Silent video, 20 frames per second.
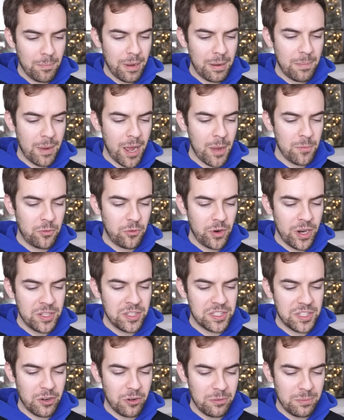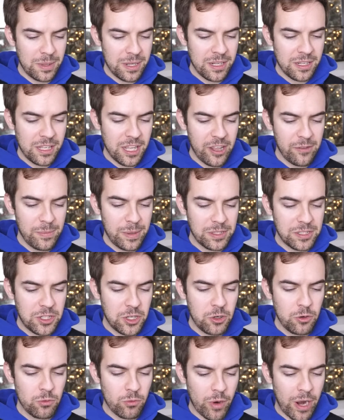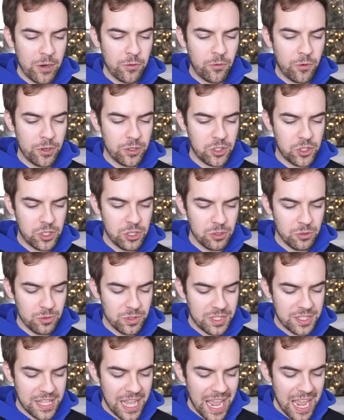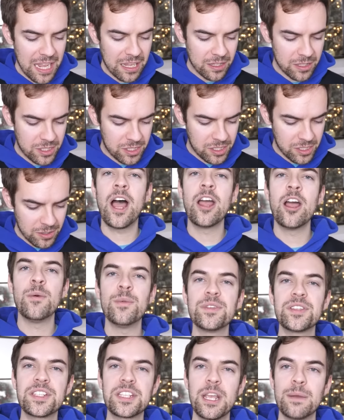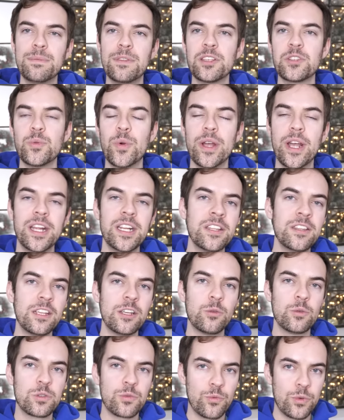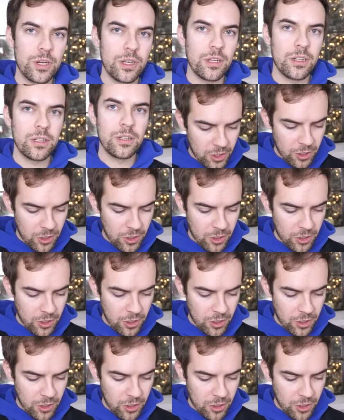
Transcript: My mom friend zoned me and gave me two right foot shoes. Thanks. I almost skipped this one. I didn't think it was real.